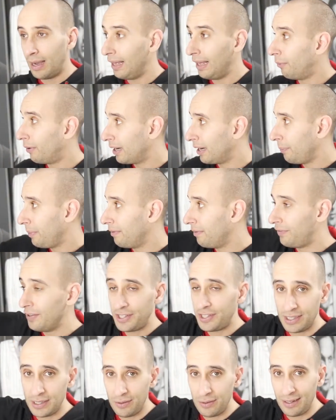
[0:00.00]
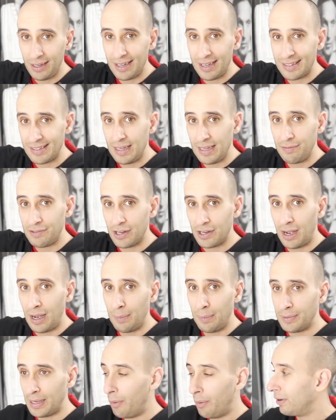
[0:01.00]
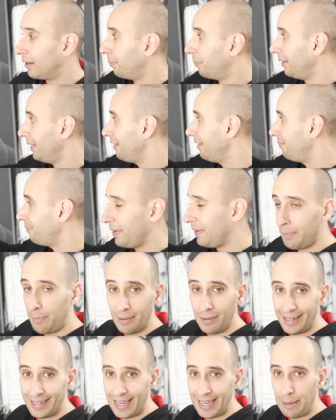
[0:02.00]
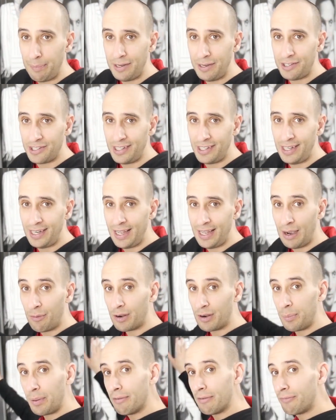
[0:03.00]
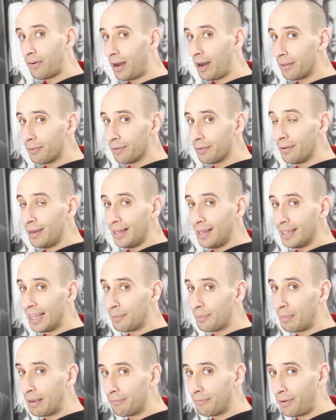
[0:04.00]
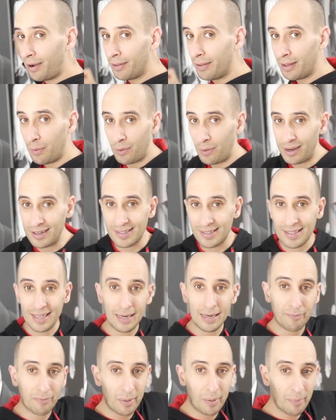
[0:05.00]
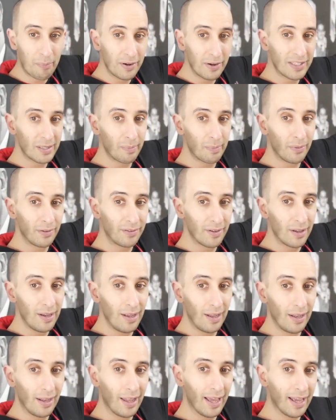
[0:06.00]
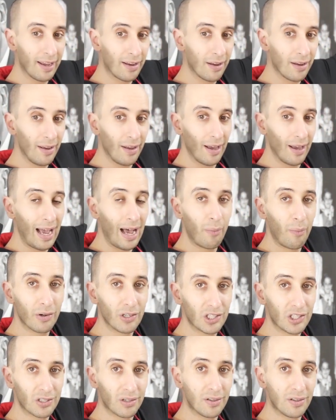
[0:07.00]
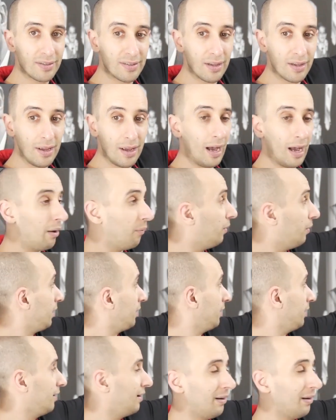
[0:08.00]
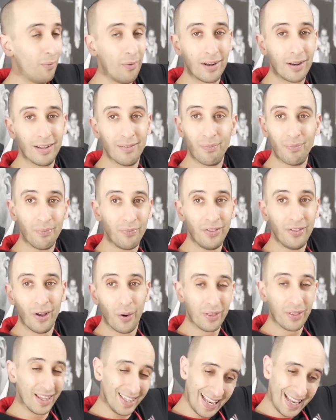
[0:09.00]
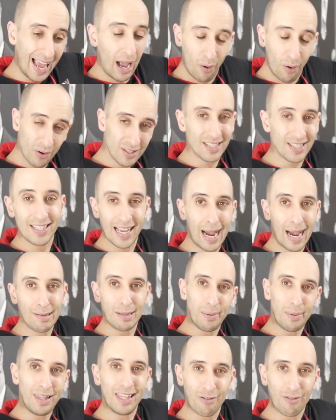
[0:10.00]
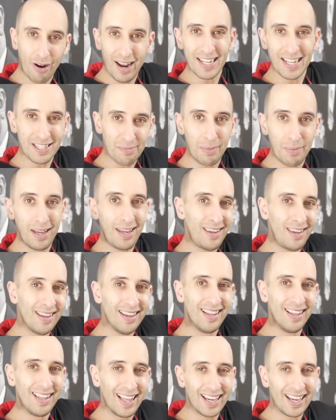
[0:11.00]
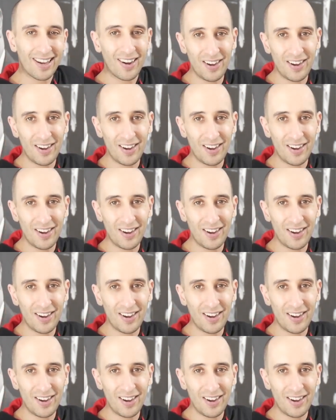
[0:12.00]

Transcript: I want to be a visionary like Steve Jobs. I want to believe in people like A P Giannini. I want to be a father like my father. I want to stand up for my principles like Howard Schultz. I want to, I want to know that now is the time to be the greatest me like